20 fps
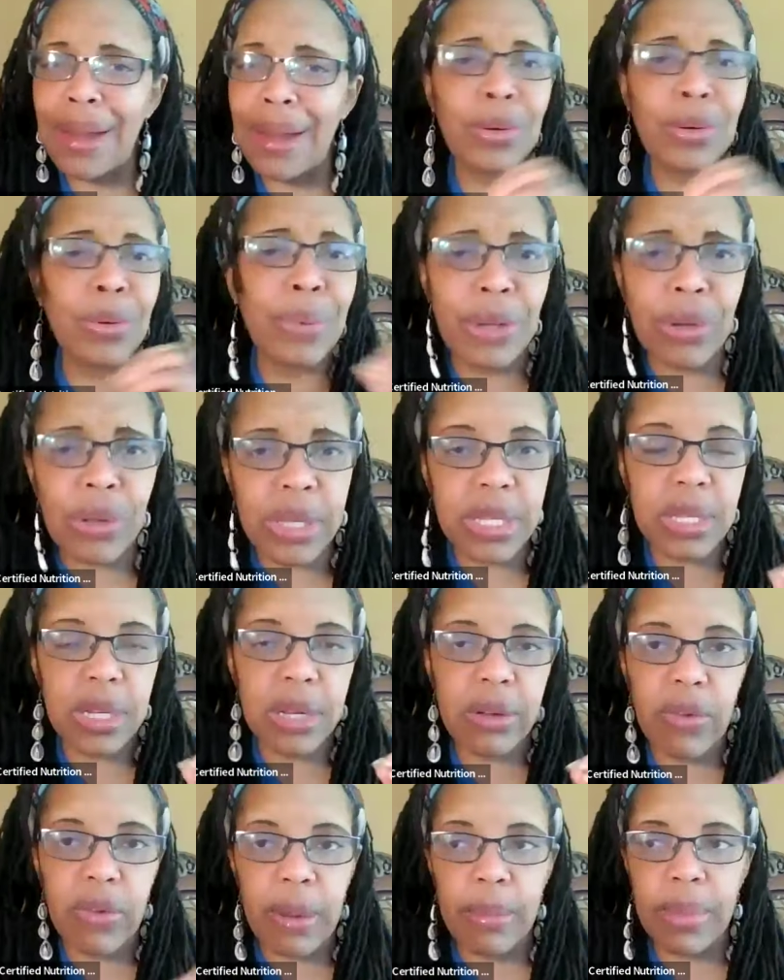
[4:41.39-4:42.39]
I don't know where you're
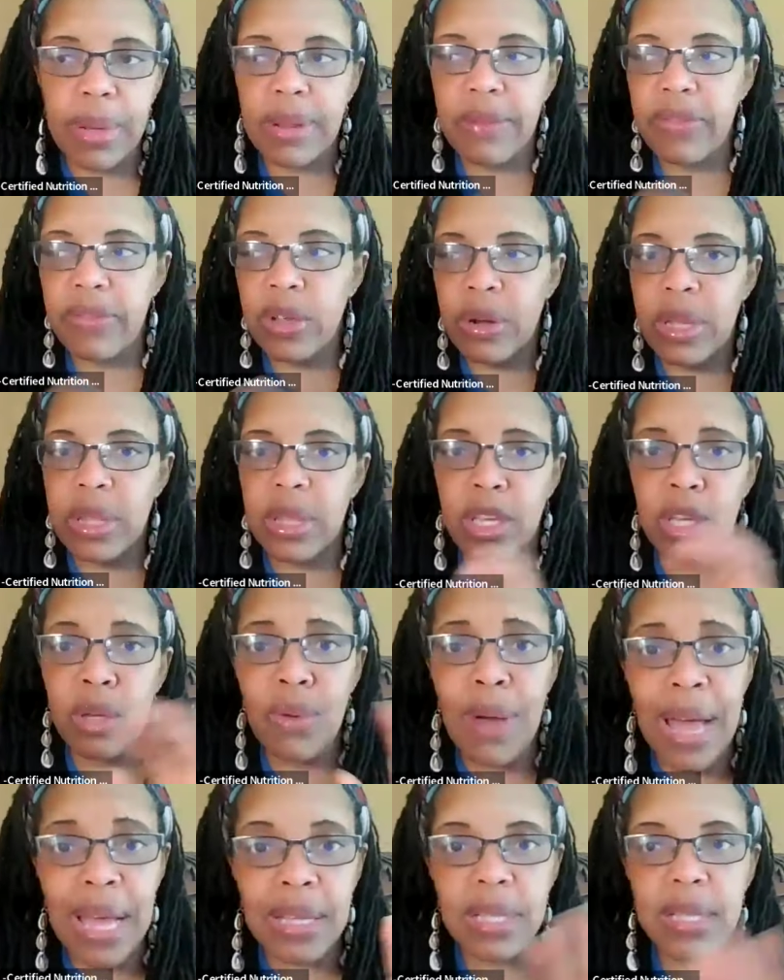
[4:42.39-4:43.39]
listening from, but if you're in the
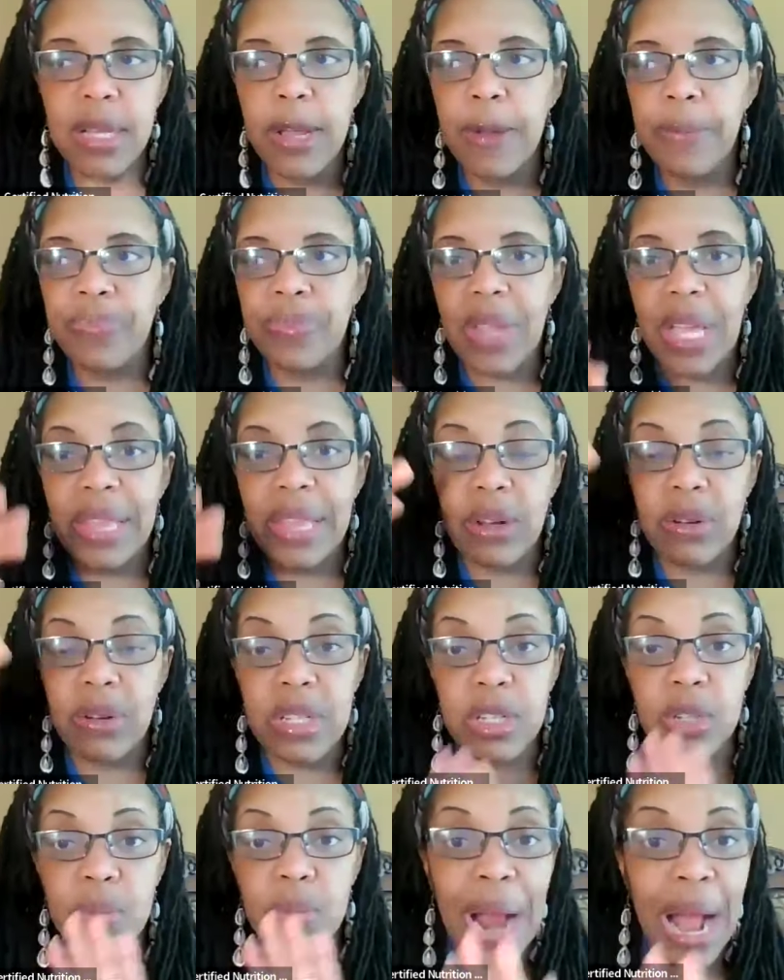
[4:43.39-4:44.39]
US and
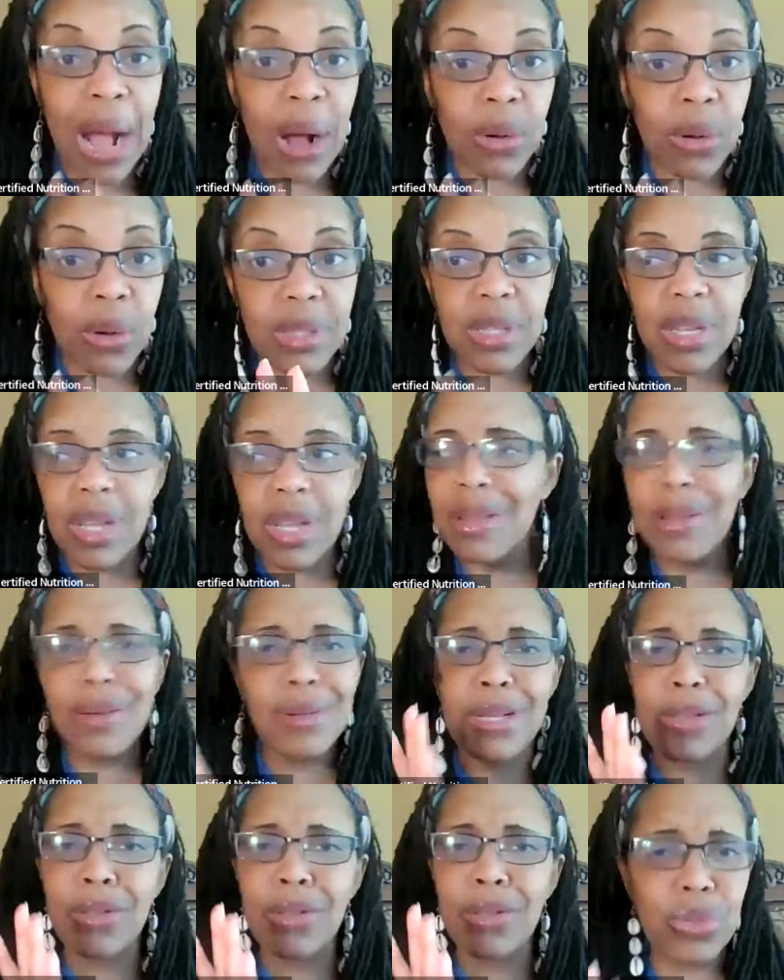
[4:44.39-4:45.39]
there's a Sprouts,
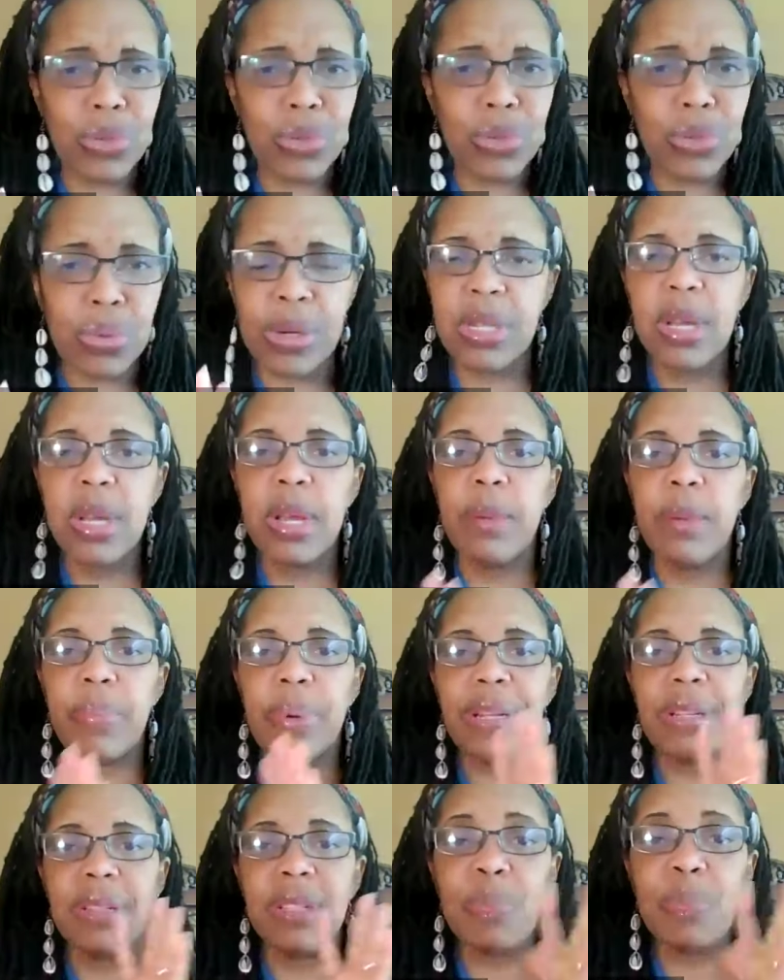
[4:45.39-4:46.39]
there's other stores,
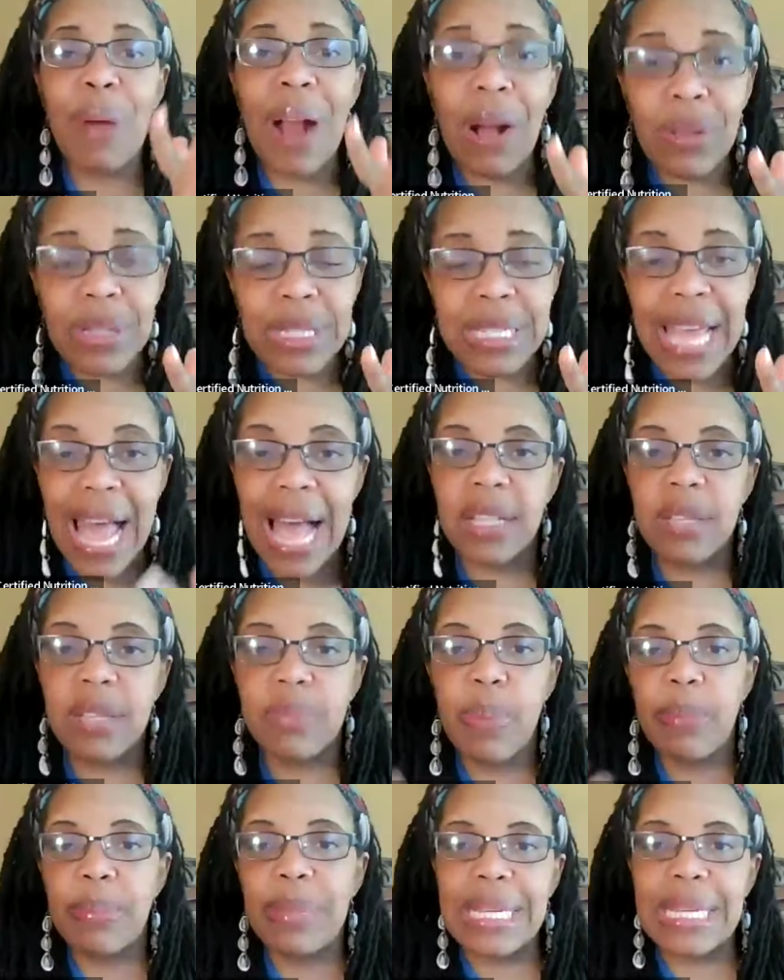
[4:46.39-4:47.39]
but Sprouts
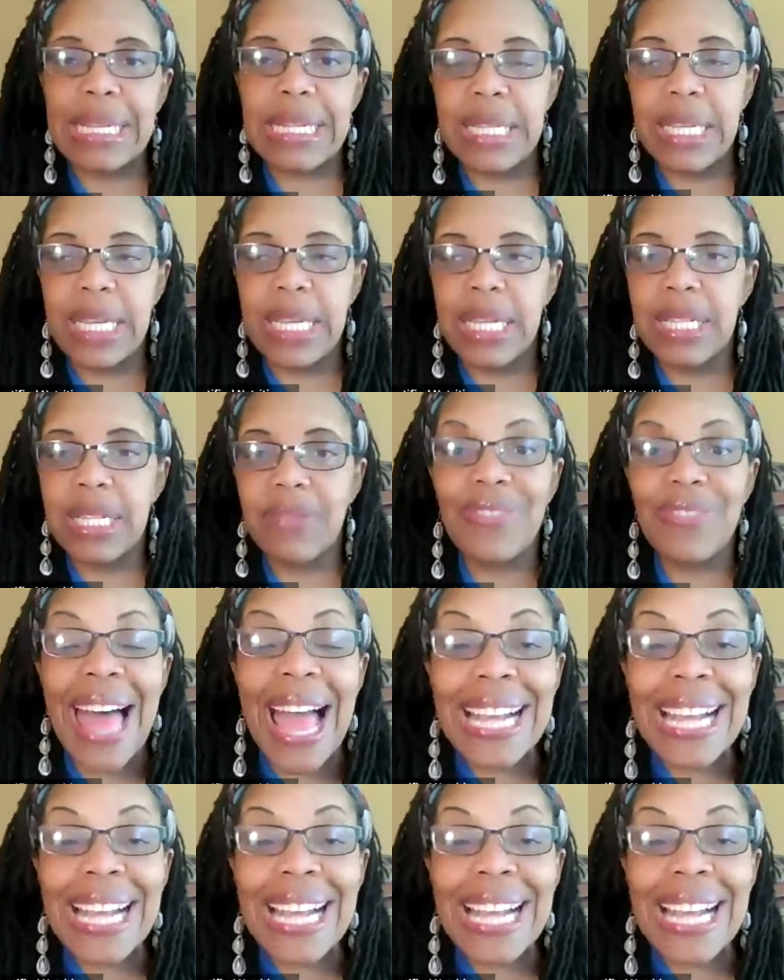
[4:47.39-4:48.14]
has pumpkin seeds.